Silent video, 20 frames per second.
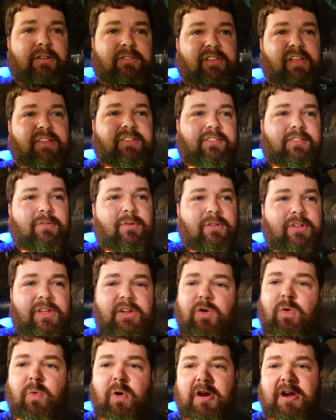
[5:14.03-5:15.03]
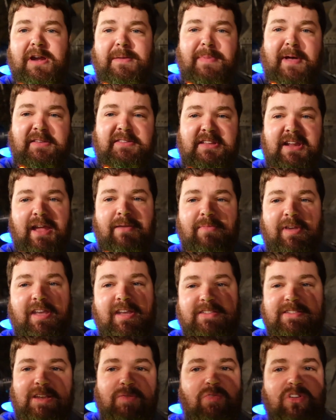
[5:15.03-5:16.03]
was also a little worried about tonight
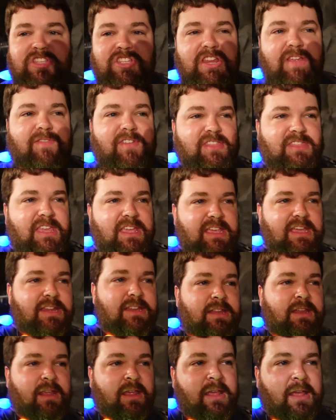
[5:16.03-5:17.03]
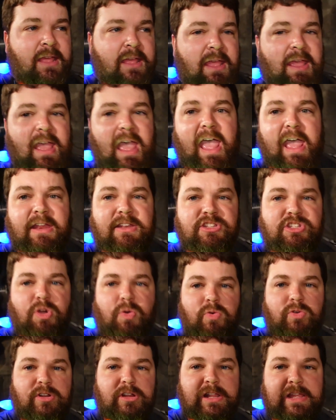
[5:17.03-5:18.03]
because I wasn't even thinking and
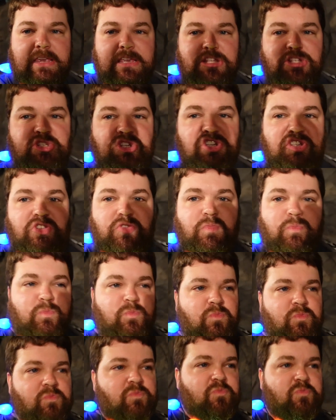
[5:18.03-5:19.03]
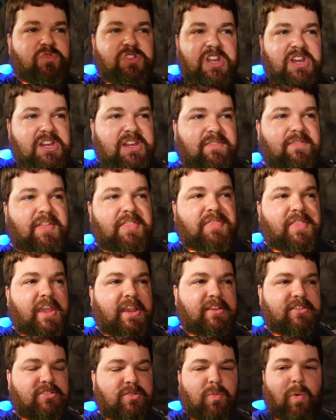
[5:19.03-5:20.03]
totally just didn't even
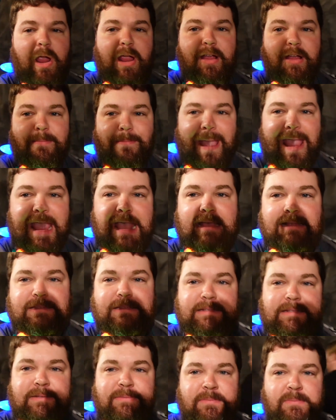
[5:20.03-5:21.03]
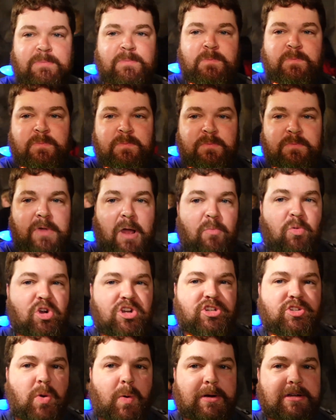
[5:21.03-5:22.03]
think to wear pants.
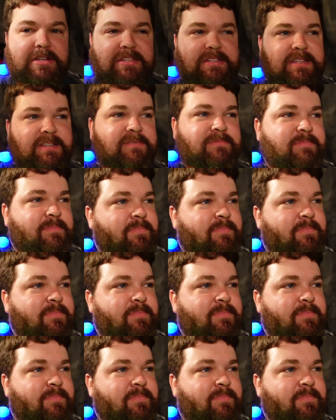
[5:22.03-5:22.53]
More shorts.